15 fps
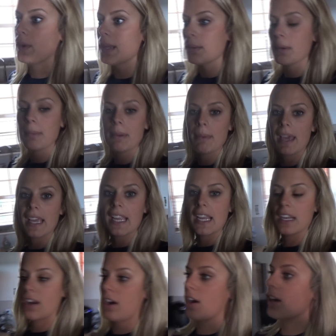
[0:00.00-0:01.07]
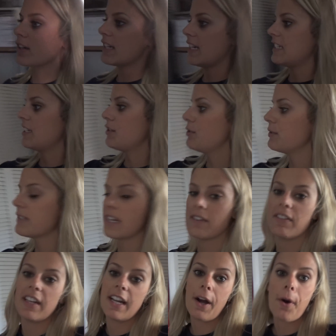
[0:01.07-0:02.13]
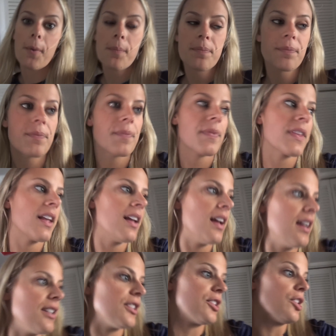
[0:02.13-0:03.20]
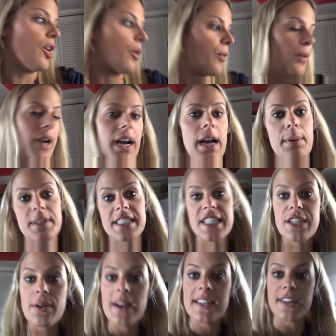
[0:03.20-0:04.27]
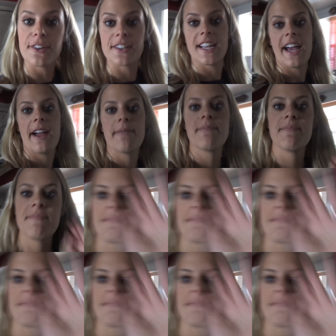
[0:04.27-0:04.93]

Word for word: we will be making our Tasty Tuesday video. So I will see you at dinner time.